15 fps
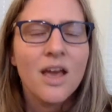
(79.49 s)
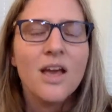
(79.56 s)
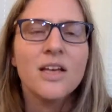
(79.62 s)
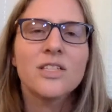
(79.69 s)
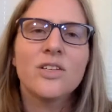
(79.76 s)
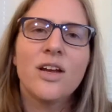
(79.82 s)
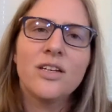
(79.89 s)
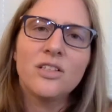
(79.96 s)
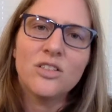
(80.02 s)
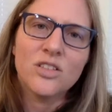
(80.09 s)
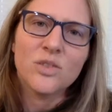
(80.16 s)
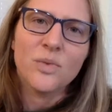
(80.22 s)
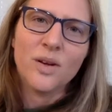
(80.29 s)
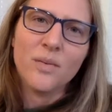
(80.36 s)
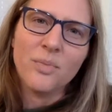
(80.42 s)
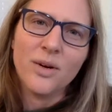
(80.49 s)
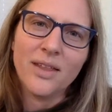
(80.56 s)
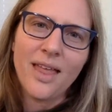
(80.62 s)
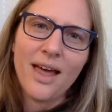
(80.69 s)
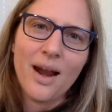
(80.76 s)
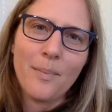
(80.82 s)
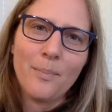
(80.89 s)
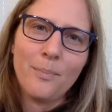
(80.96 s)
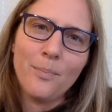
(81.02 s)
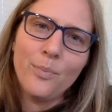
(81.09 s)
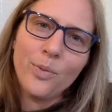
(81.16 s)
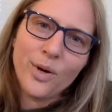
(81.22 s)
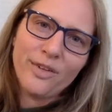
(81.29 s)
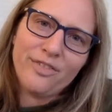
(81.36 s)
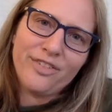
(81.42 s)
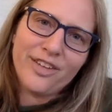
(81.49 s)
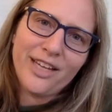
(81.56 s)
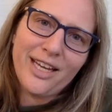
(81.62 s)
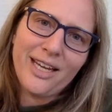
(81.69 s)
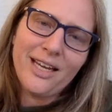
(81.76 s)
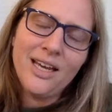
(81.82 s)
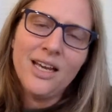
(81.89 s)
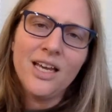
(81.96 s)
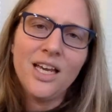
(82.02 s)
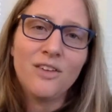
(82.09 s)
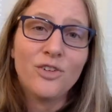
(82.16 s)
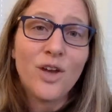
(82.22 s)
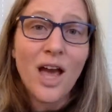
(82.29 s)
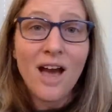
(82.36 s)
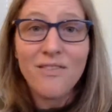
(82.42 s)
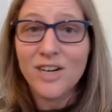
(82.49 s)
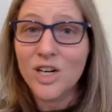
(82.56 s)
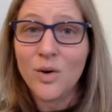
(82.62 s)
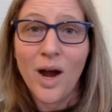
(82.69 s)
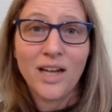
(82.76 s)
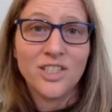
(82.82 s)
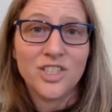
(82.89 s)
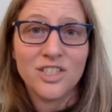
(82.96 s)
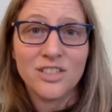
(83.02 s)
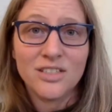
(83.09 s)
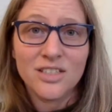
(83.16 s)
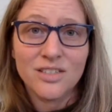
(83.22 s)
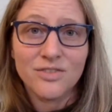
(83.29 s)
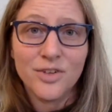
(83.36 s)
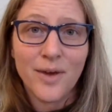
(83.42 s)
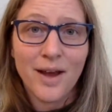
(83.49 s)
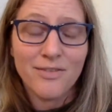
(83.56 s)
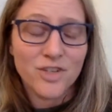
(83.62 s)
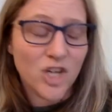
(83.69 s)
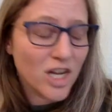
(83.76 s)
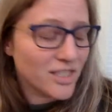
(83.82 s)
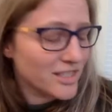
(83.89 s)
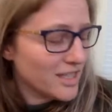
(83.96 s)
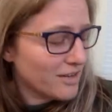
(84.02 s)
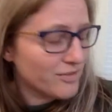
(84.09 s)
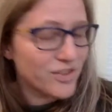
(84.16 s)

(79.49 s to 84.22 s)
So I do just want to bring that up briefly if you have any questions, if you have jaw stuff.